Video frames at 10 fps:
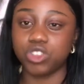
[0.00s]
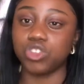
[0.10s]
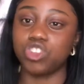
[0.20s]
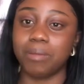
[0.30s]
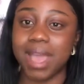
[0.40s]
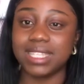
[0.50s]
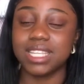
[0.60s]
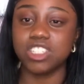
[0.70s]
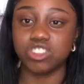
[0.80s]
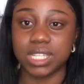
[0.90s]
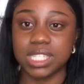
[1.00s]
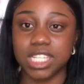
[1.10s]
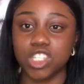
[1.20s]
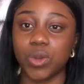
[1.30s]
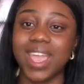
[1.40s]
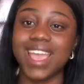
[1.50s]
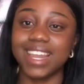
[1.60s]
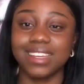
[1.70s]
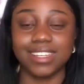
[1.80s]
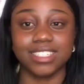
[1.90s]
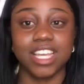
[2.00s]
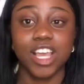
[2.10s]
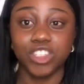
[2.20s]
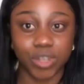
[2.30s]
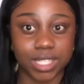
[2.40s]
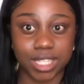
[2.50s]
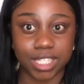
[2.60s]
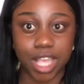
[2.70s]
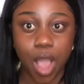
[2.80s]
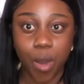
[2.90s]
your dramatic dresses, your elegant dresses,